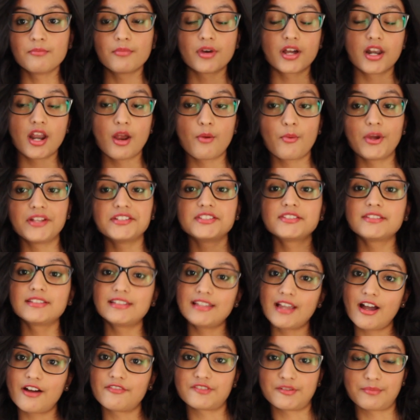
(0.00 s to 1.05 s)
but I went to
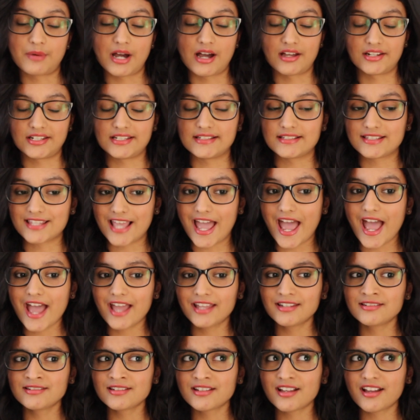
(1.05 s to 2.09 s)
the after parties,
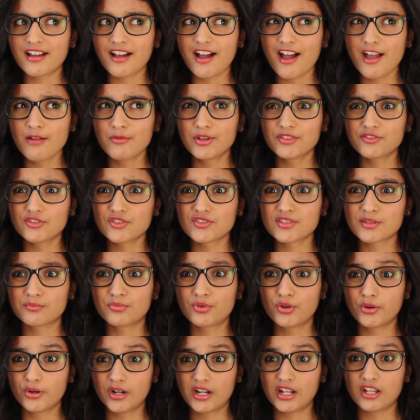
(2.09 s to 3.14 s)
and I went through some
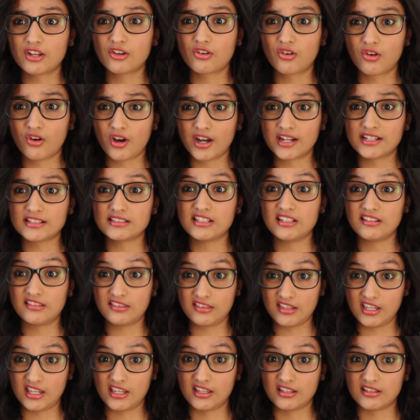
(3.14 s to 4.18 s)
pretty crazy
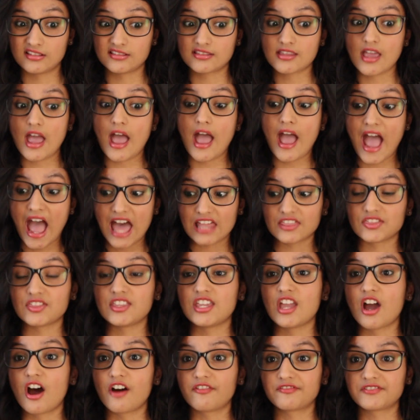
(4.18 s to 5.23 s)
things at
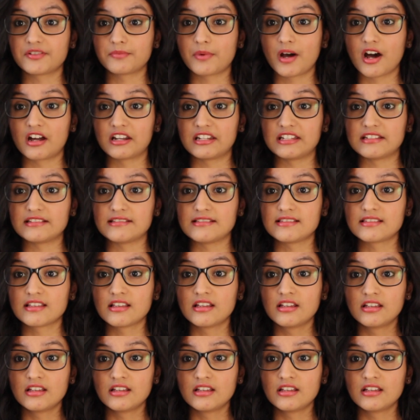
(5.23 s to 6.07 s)
the after parties.